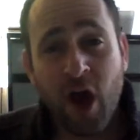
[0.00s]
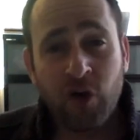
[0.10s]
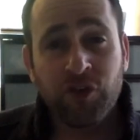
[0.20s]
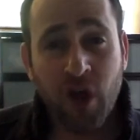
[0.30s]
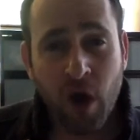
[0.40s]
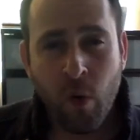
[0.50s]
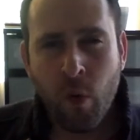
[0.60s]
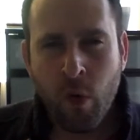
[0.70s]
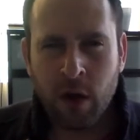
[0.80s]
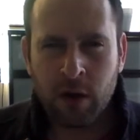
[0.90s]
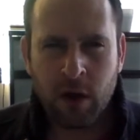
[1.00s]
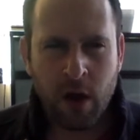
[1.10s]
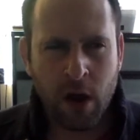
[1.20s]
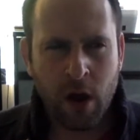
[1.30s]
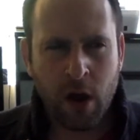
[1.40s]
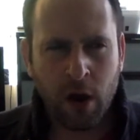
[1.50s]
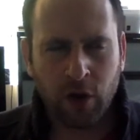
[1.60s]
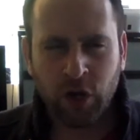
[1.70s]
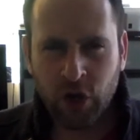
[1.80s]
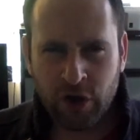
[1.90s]
all know
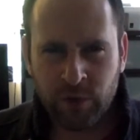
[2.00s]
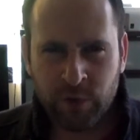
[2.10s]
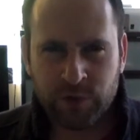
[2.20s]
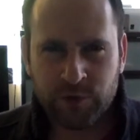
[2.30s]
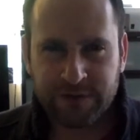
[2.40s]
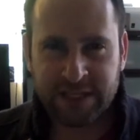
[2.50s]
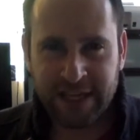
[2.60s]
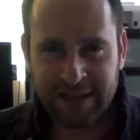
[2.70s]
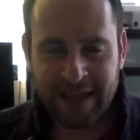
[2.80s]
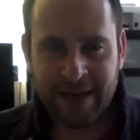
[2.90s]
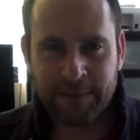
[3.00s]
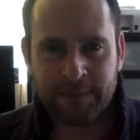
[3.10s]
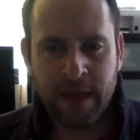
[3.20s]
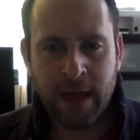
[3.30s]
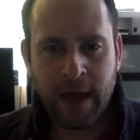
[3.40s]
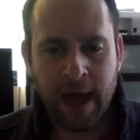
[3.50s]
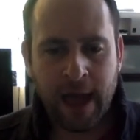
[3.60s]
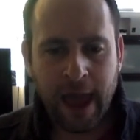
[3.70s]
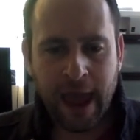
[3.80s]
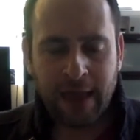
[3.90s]
are good once we've seen them.
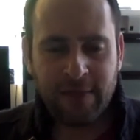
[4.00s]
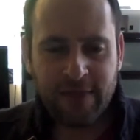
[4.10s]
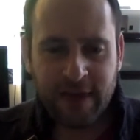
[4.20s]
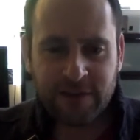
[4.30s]
And they